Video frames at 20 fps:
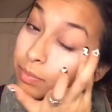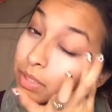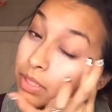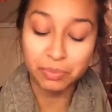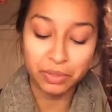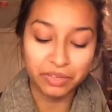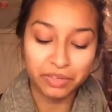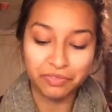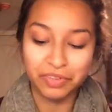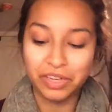
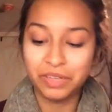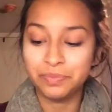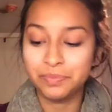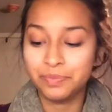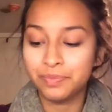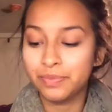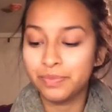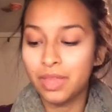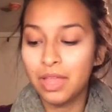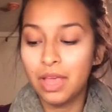Pretty fun.
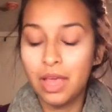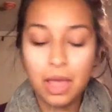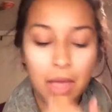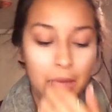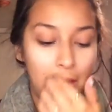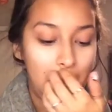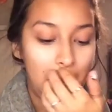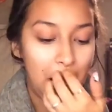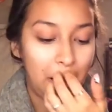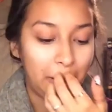
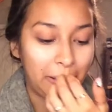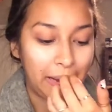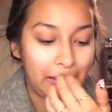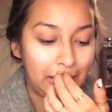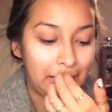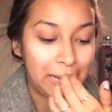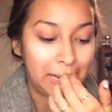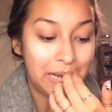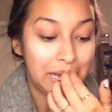Okay,